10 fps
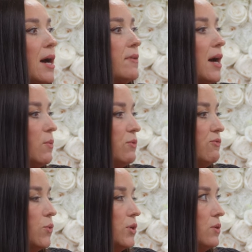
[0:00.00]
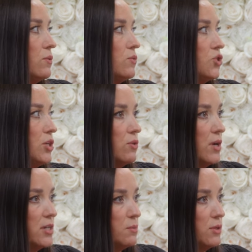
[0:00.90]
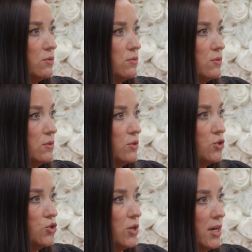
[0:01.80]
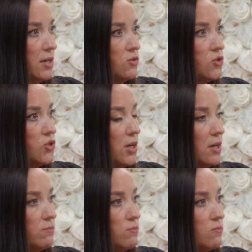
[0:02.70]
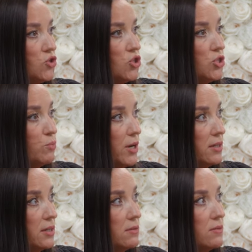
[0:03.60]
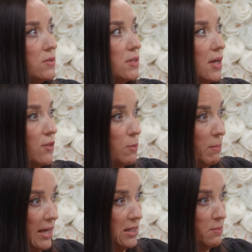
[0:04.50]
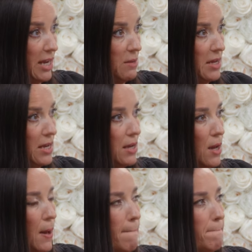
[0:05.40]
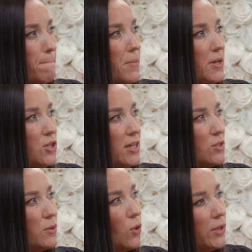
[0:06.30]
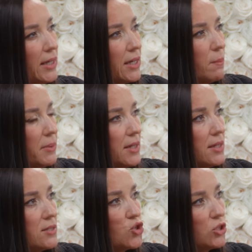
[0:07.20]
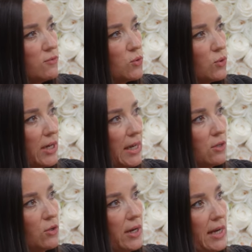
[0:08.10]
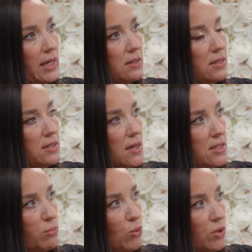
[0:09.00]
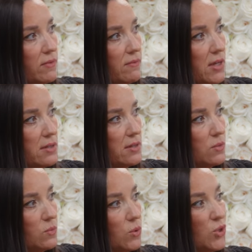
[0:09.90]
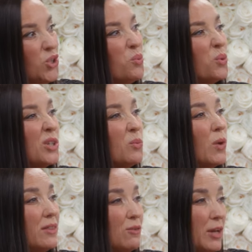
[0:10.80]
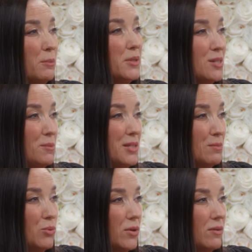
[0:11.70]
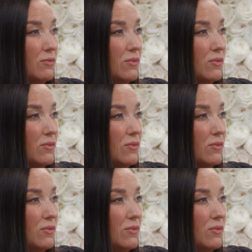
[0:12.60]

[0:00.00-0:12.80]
I've got one for you. She and her husband are estranged. Um, she's pregnant. It's another man's baby. And he goes, the only hiccup is she lives with her aunt and her aunt is not supportive of this. Well, you really want the families to be supportive